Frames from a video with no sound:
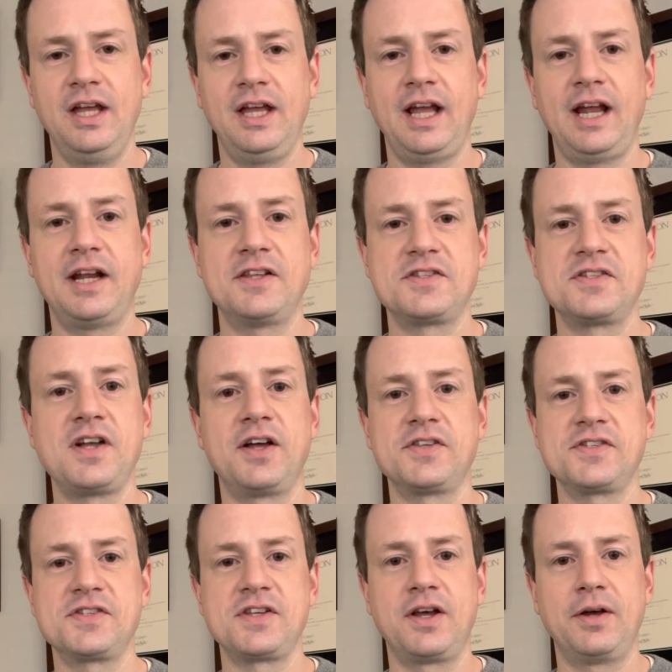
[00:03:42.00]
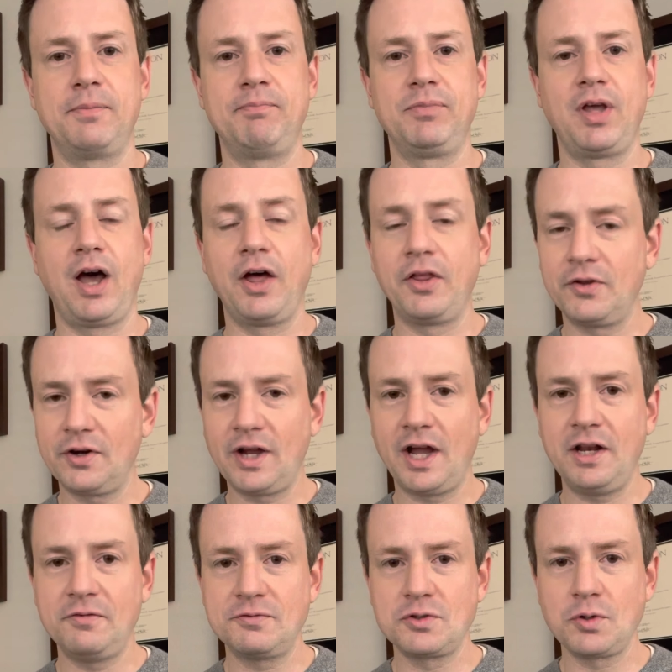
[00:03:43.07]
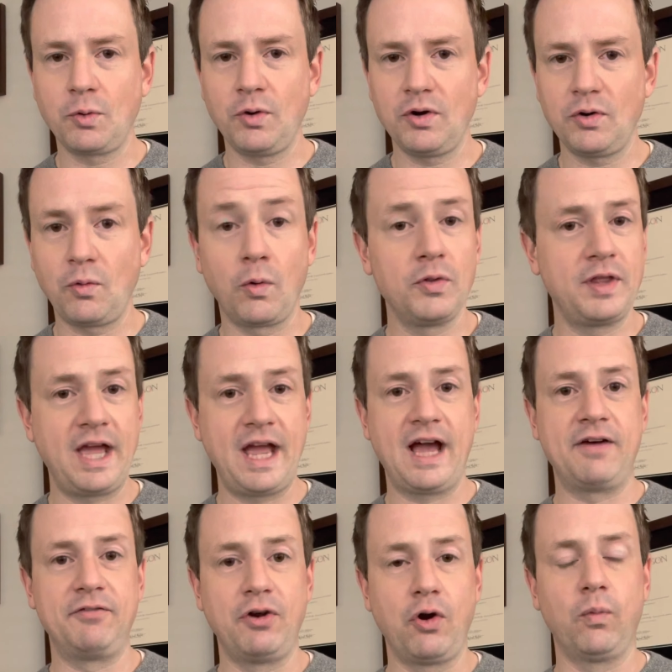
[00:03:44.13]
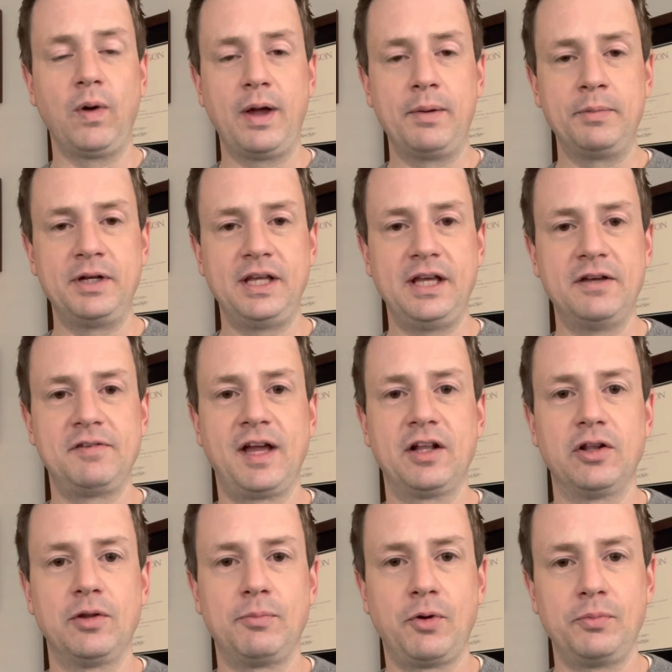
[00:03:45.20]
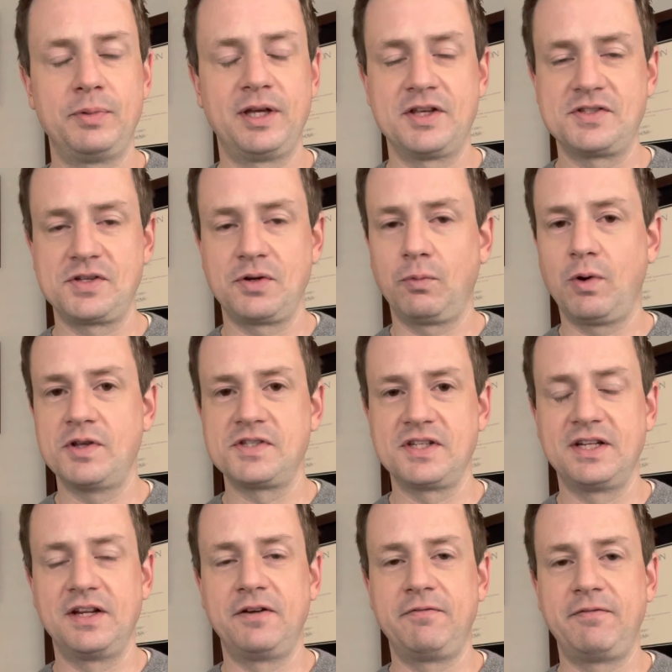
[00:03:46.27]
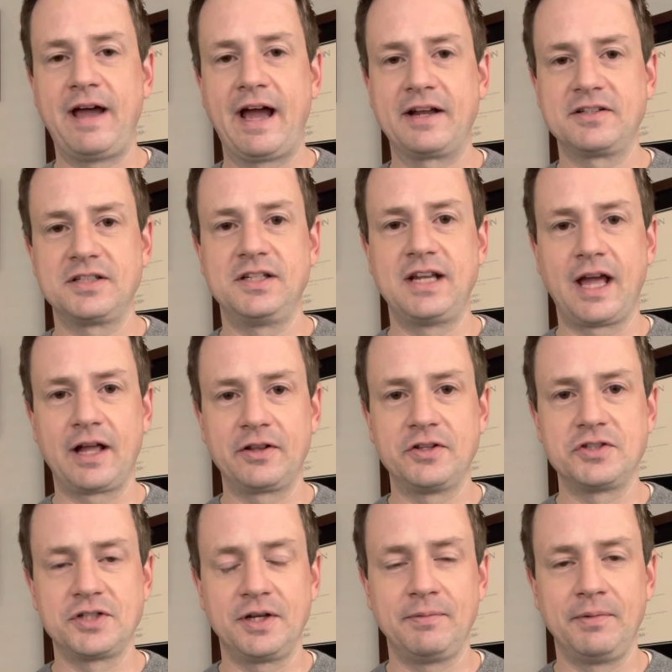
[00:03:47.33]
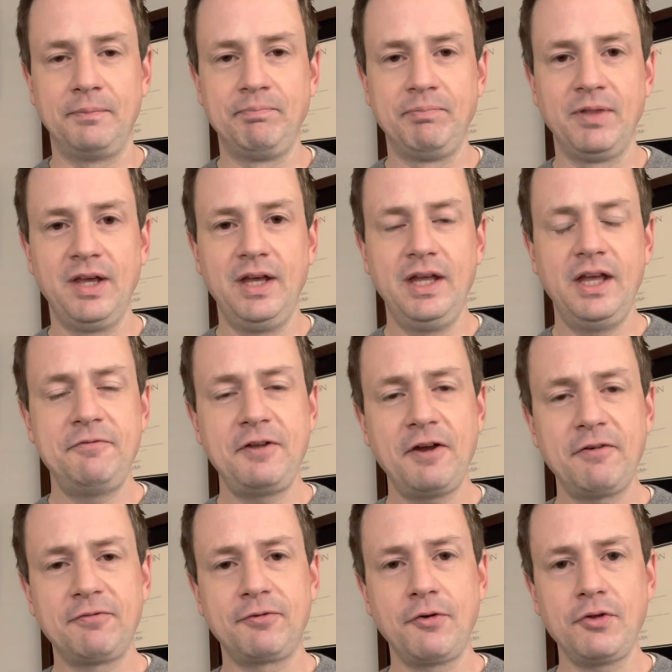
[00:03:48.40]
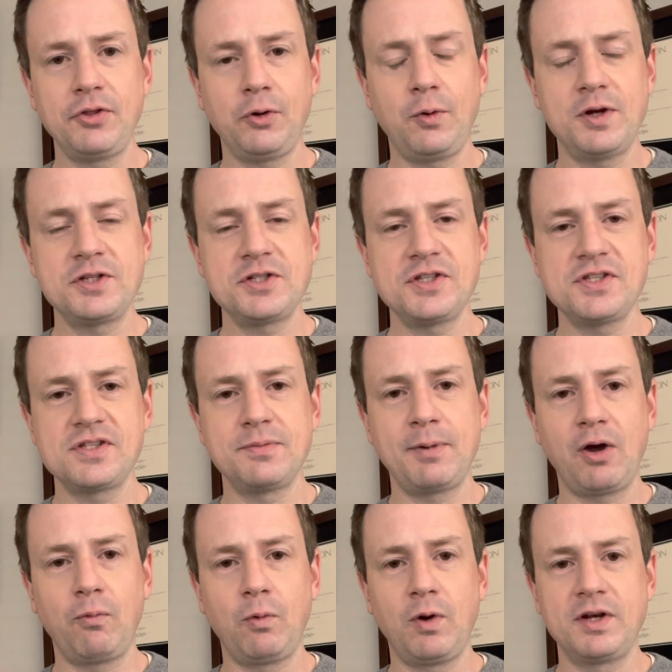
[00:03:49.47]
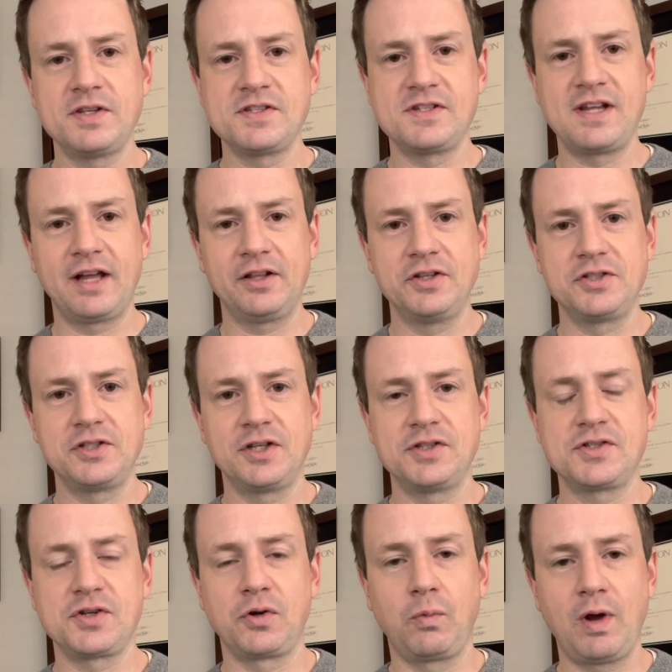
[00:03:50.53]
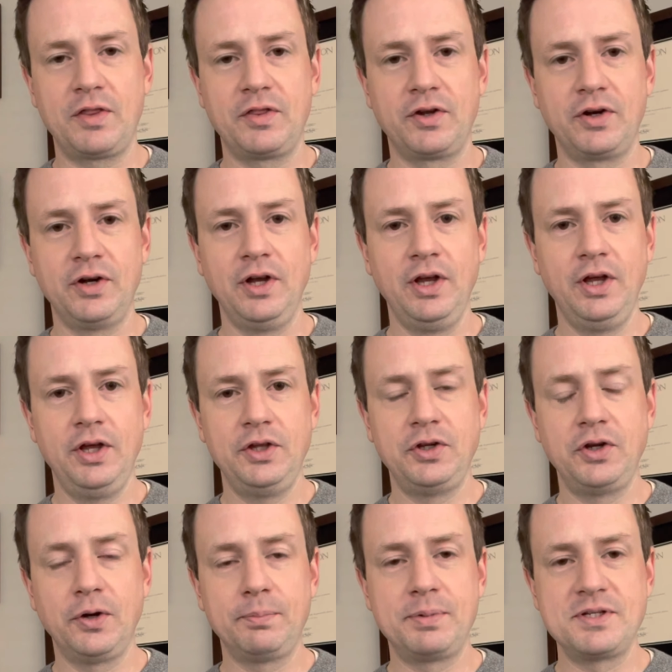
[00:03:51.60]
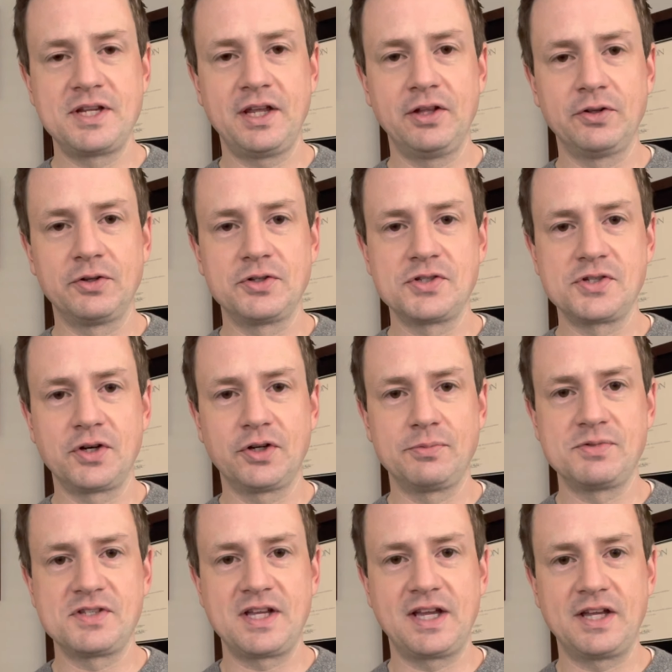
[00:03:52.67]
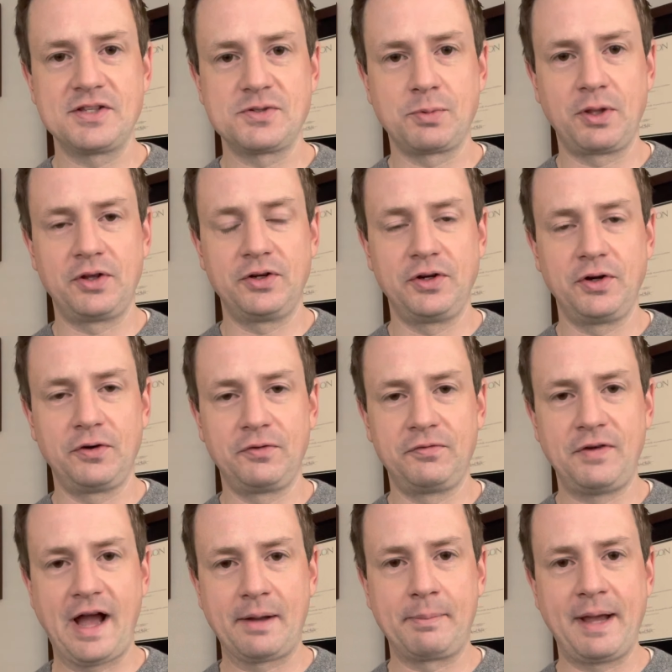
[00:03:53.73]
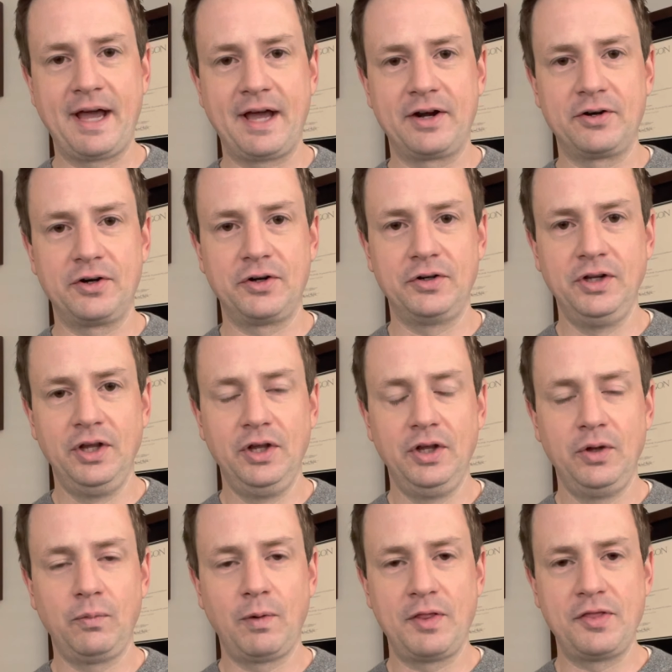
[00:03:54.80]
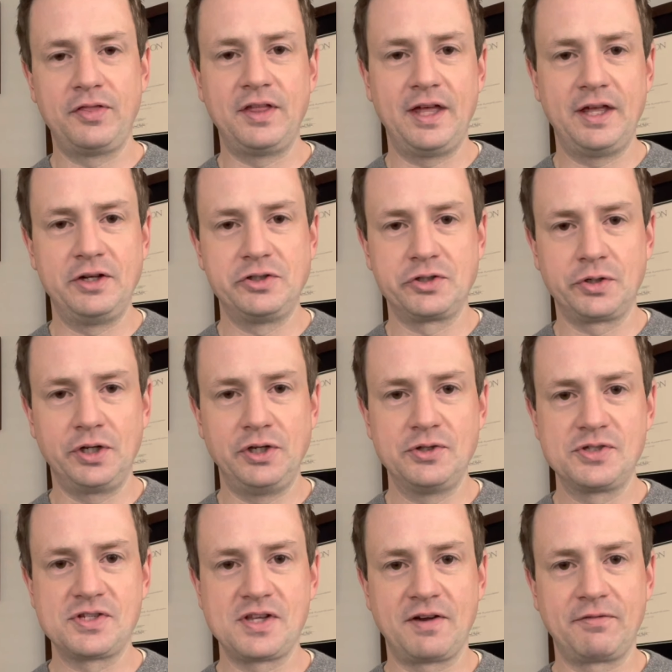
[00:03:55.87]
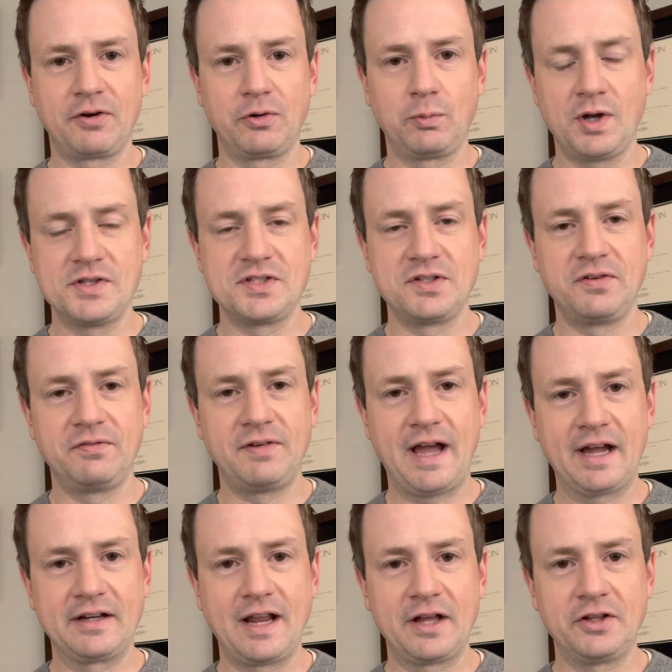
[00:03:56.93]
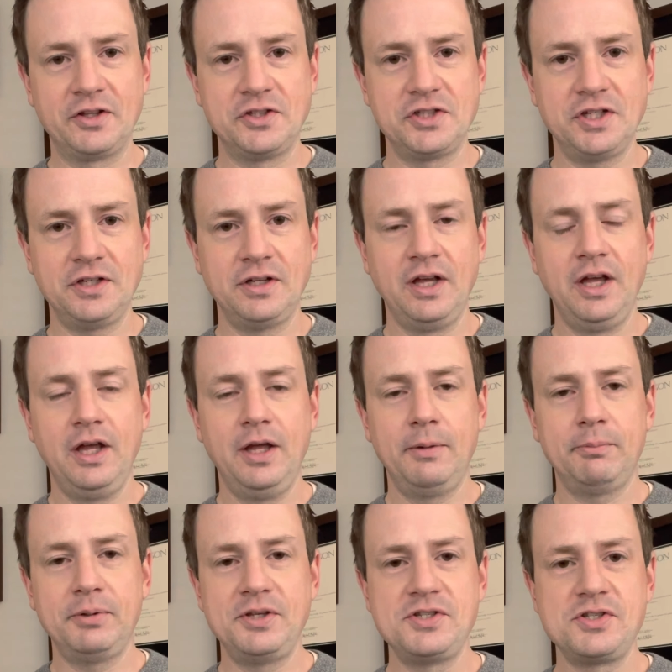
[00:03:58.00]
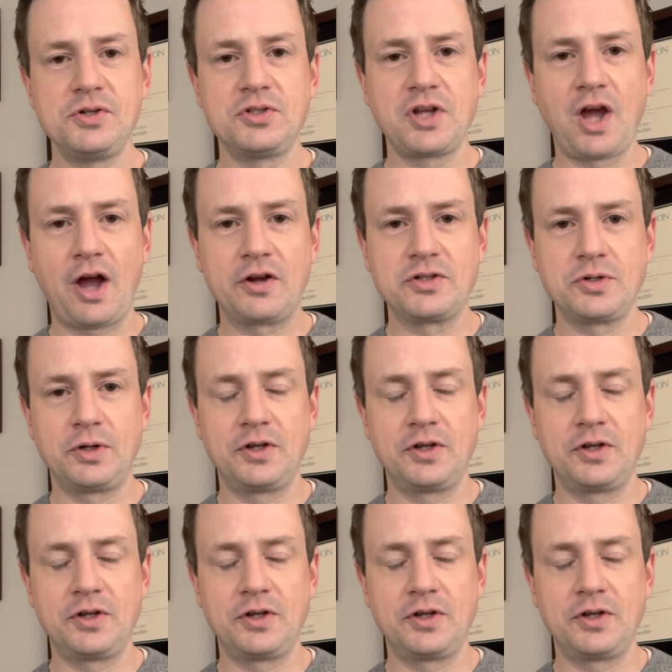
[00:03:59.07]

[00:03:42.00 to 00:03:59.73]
and it's not some other kind of tort, or they have no remedy available because it wasn't in fact negligent. If you have further questions about what is negligence or whether your particular circumstance, whether your fact pattern, whether the injury you suffered was in fact negligent, please do talk to an